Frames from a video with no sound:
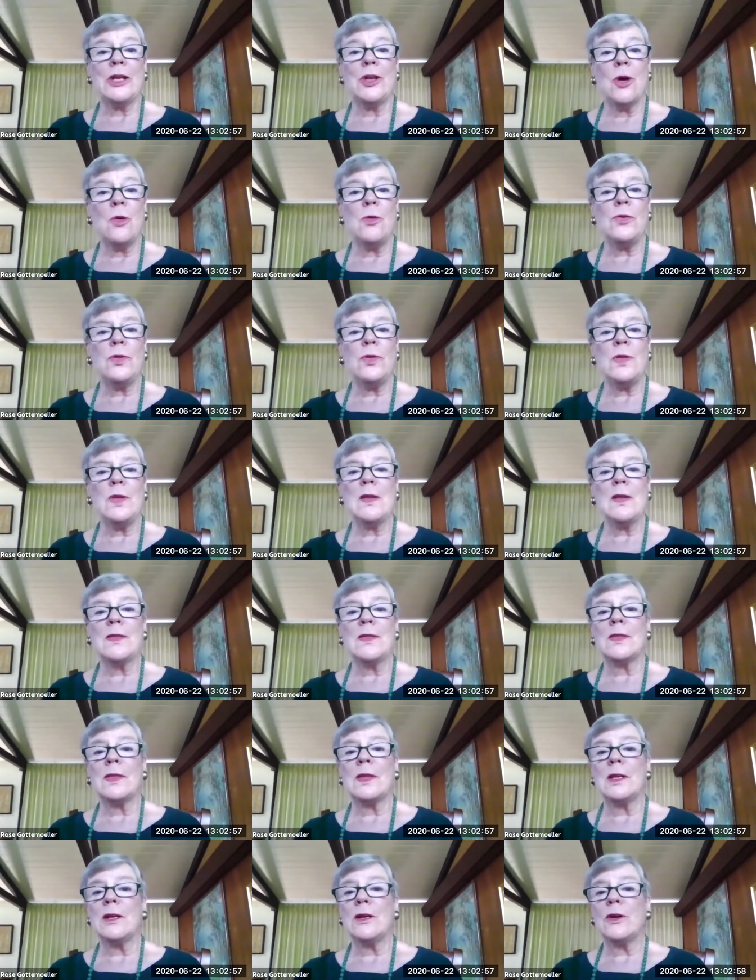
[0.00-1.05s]
Don't think
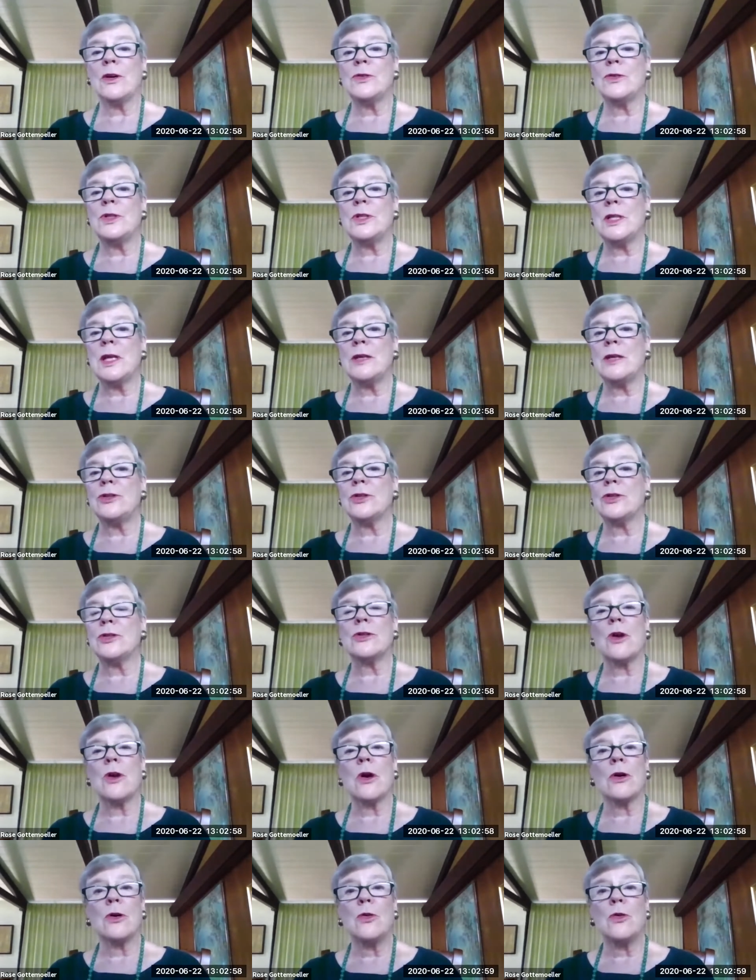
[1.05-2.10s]
that the
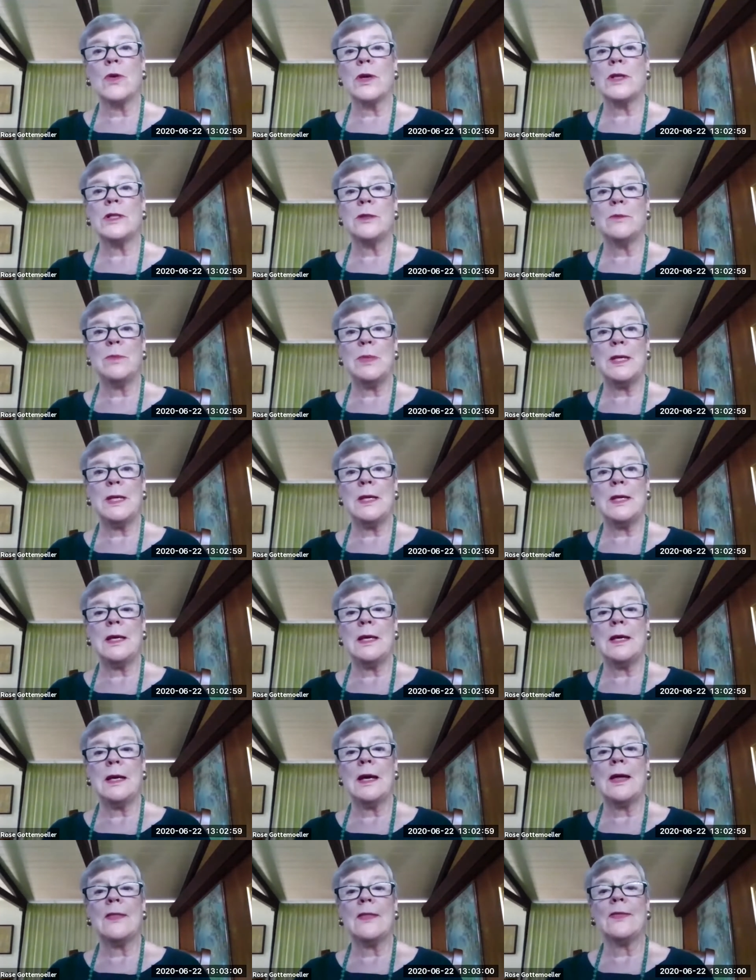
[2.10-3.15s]
negotiations are going to be